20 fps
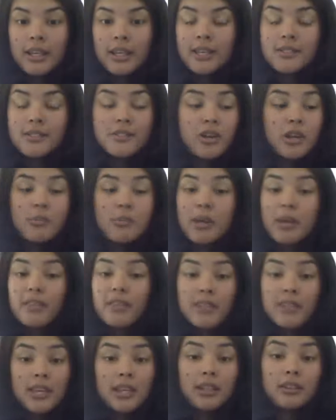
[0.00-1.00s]
It's not a
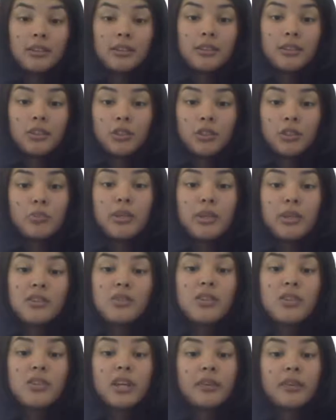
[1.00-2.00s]
bad thing. You're being
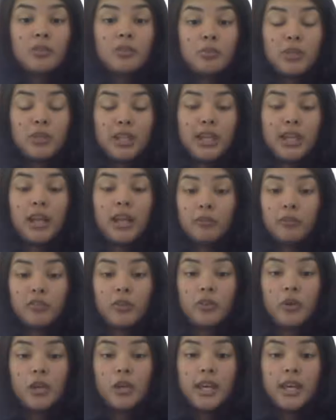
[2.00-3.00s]
there to be
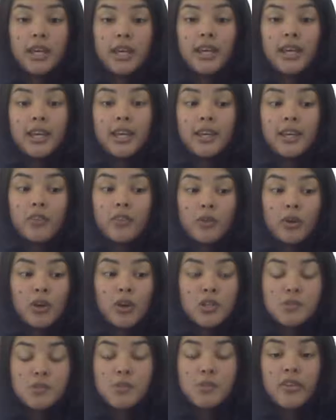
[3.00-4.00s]
helpful. If the
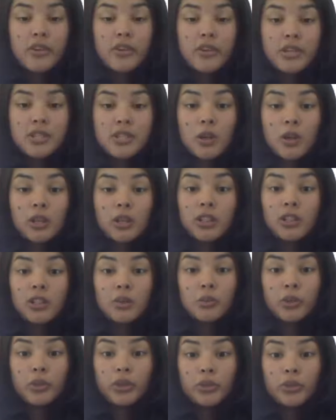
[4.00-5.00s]
host mother is calling
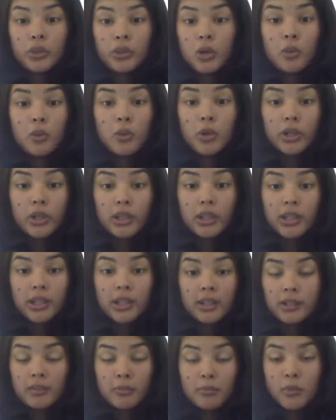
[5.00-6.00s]
you when you're not
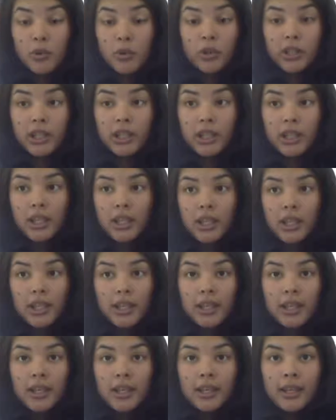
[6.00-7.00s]
working in the morning,
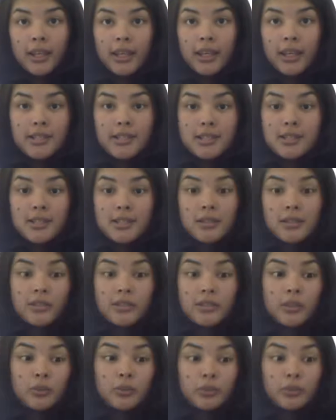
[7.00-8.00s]
and she tells
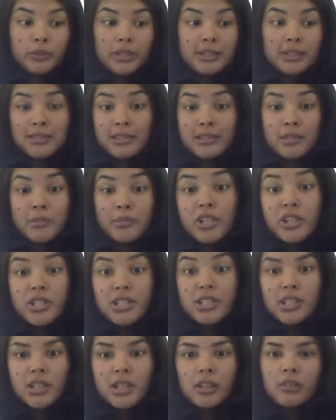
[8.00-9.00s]
you this is an
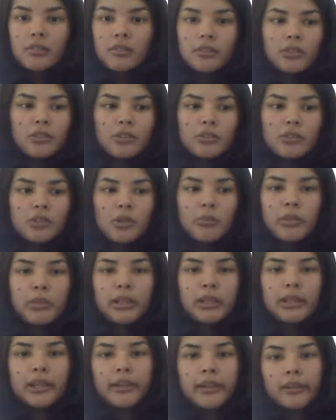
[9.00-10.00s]
emergency, don't
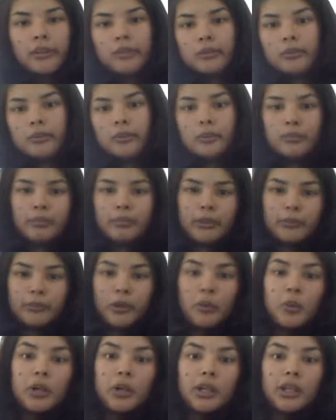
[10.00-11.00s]
be like, oh well, I'm
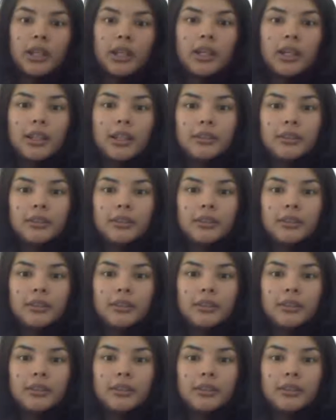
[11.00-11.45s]
not working.